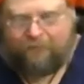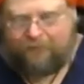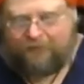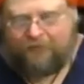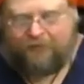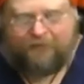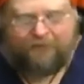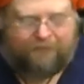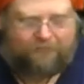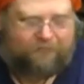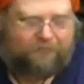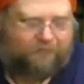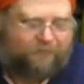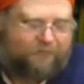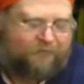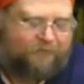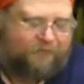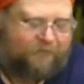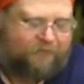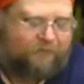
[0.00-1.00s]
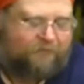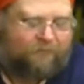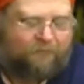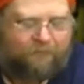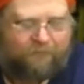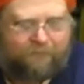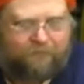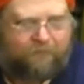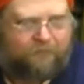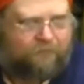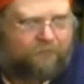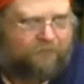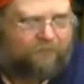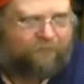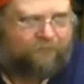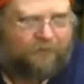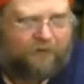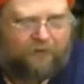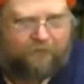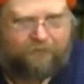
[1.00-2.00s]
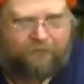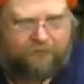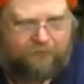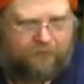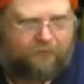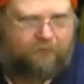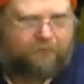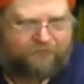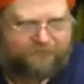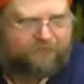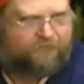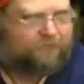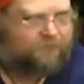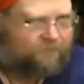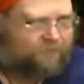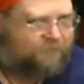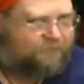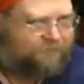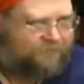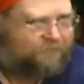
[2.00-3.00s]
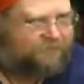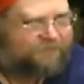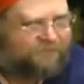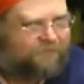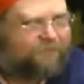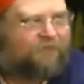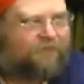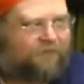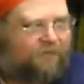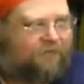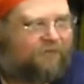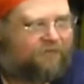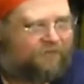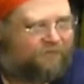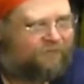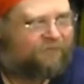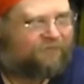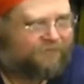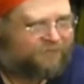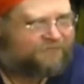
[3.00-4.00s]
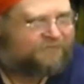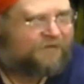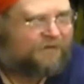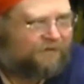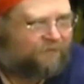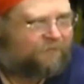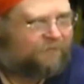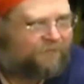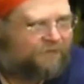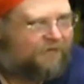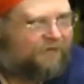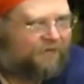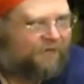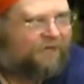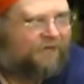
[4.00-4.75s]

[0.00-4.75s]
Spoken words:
But, if you held your nose, they're similar. They're the same.